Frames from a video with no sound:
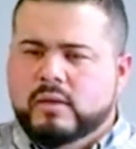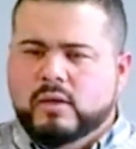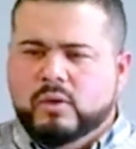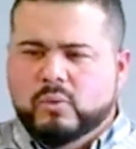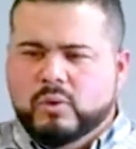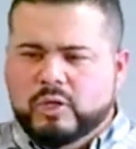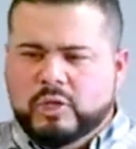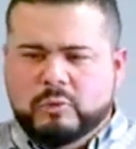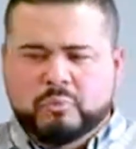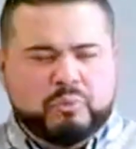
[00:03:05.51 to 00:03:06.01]

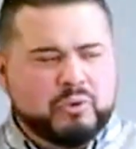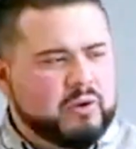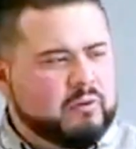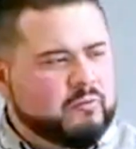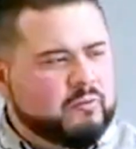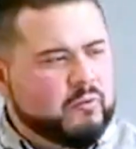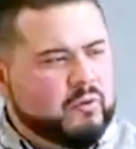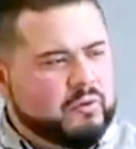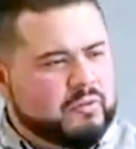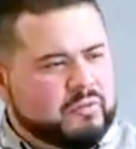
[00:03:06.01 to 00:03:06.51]
when you put
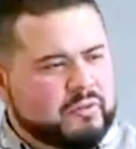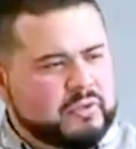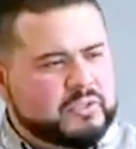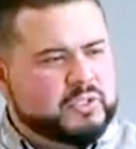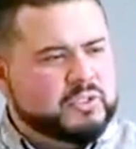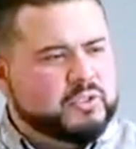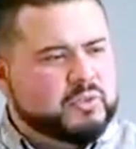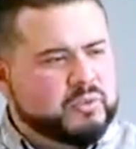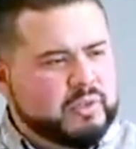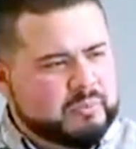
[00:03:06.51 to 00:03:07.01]
forth the
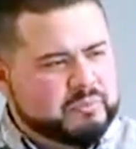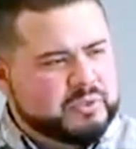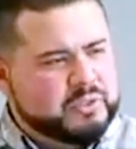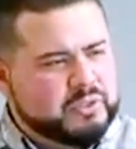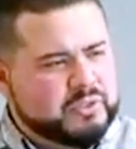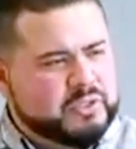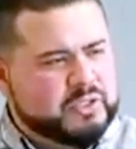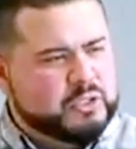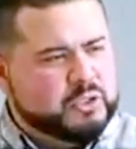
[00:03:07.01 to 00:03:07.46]
Scriptures,